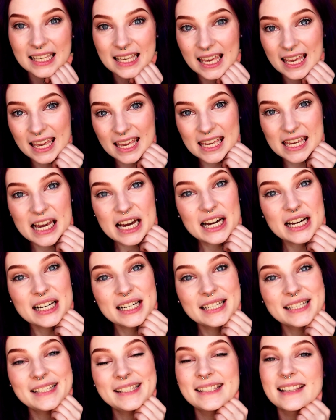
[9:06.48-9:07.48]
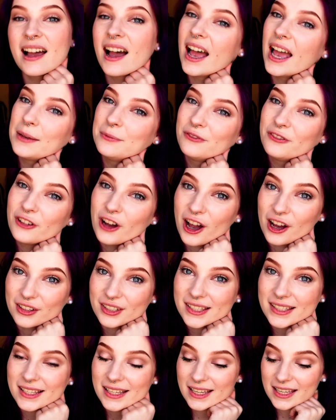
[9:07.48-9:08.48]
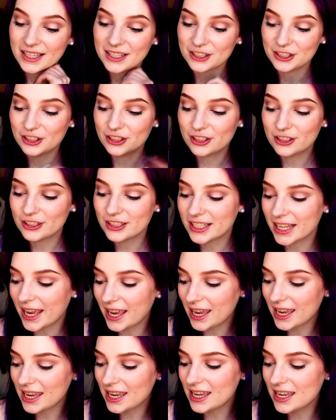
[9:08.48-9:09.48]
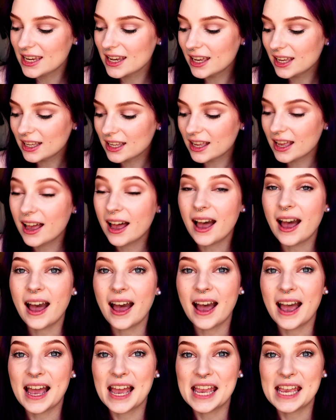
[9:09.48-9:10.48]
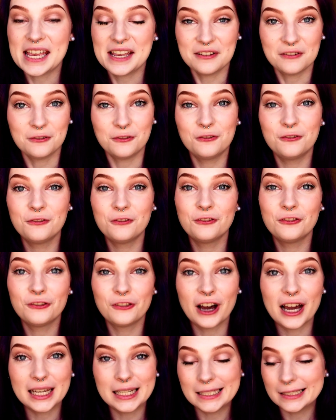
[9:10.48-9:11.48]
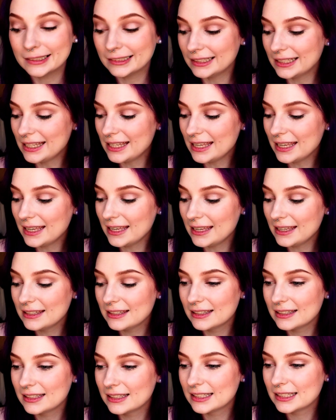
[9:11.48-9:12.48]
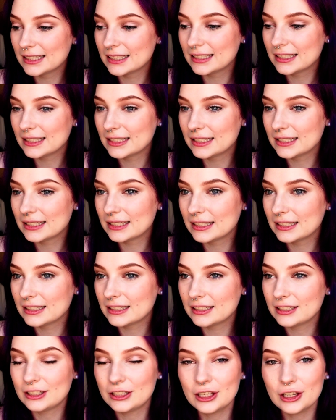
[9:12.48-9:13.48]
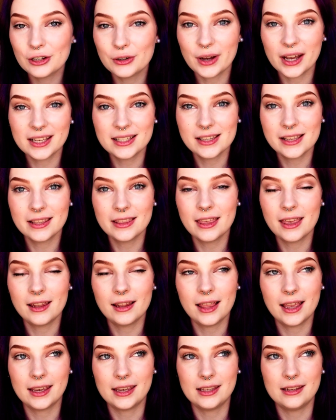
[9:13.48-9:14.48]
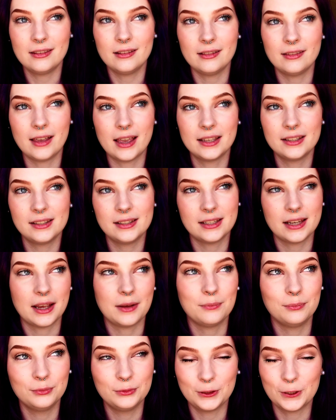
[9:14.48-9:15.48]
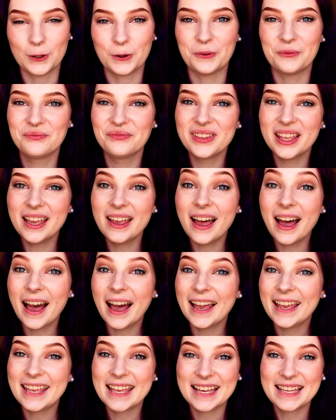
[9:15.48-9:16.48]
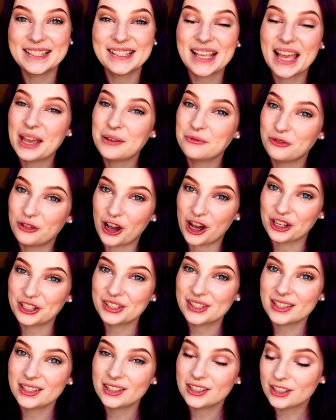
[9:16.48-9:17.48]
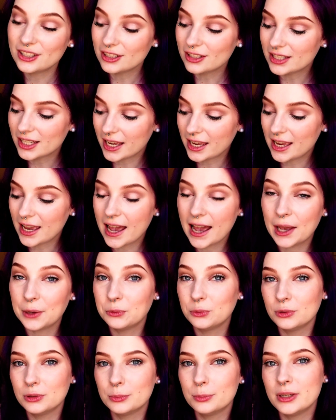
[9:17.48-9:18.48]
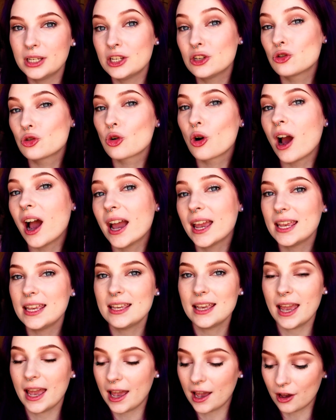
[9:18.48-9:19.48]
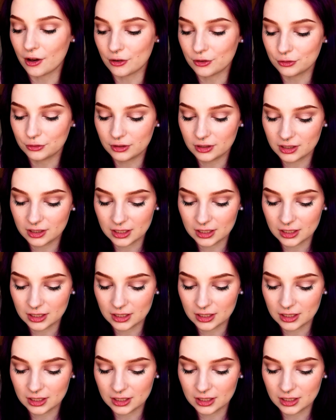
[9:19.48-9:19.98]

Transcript: Hey guys, I'm Fox, and today I have finally, no, I said that like in the last time, no. Hi guys, I'm Fox, and today I will be trying out